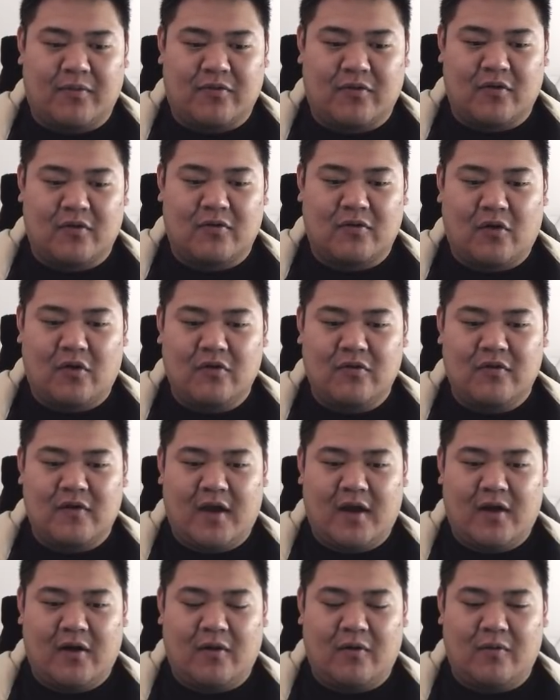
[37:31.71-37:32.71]
So those
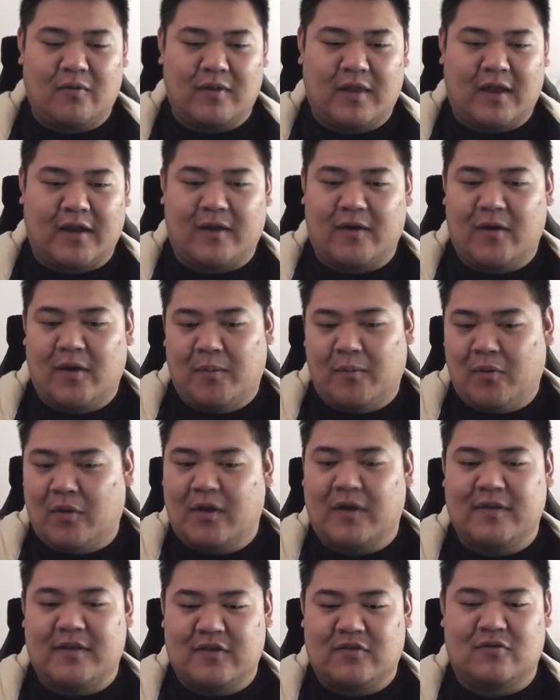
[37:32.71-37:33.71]
are like more
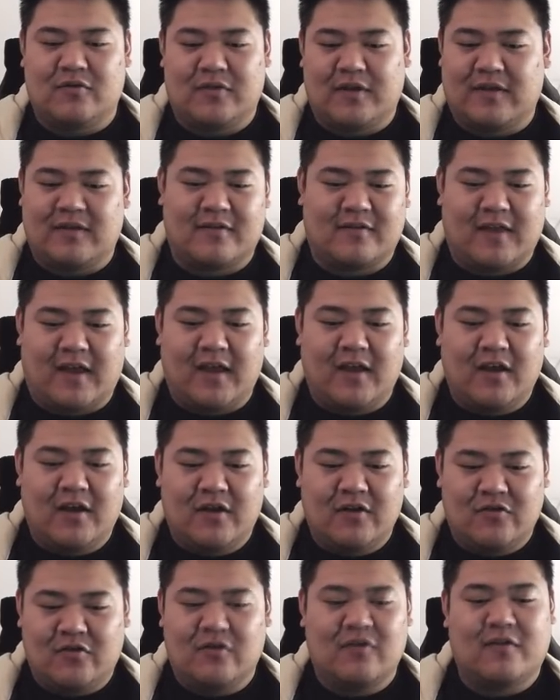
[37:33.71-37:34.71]
conditional than just like
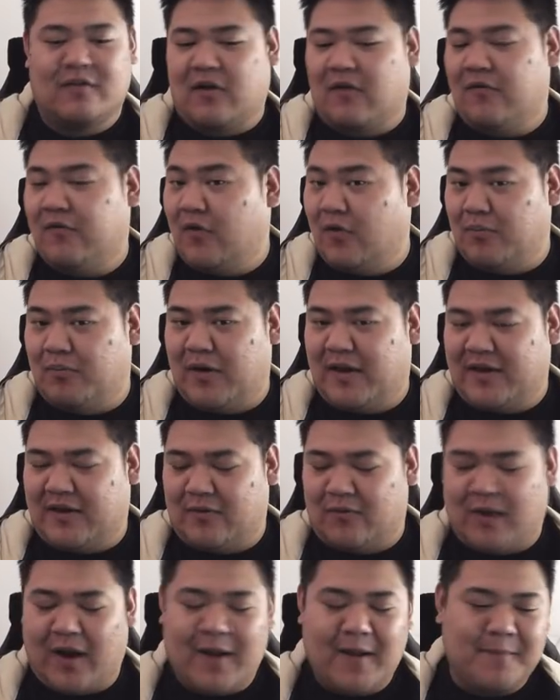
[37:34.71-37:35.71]
choose a dull forward, break
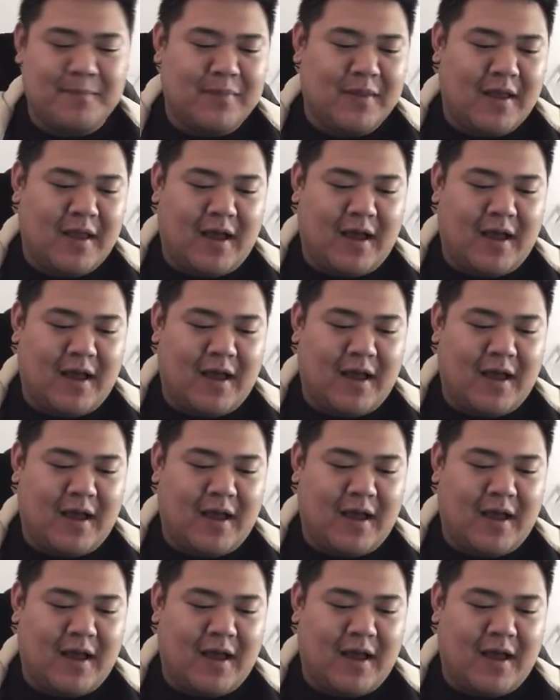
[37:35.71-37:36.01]
it, right?